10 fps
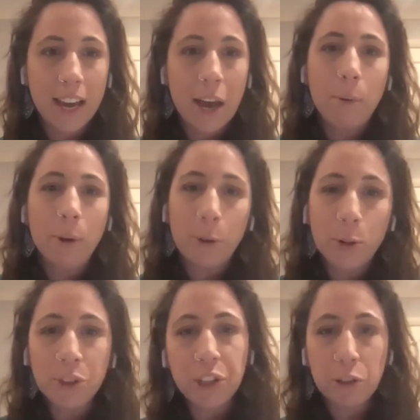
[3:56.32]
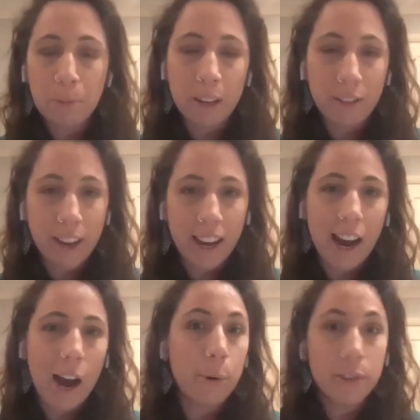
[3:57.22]
But also, to be
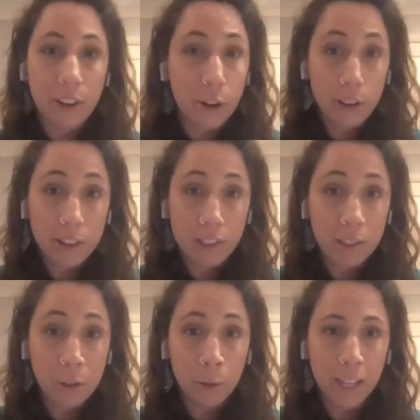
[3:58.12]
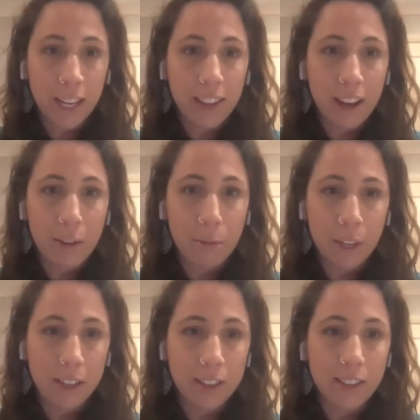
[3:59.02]
fair, I wasn't going to school either
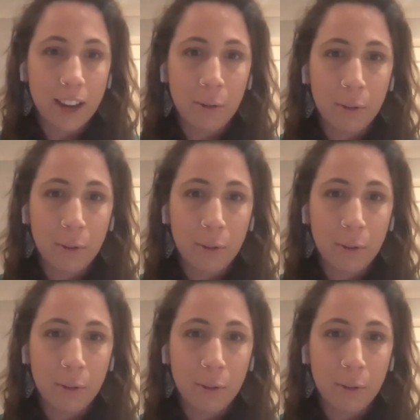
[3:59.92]
because I was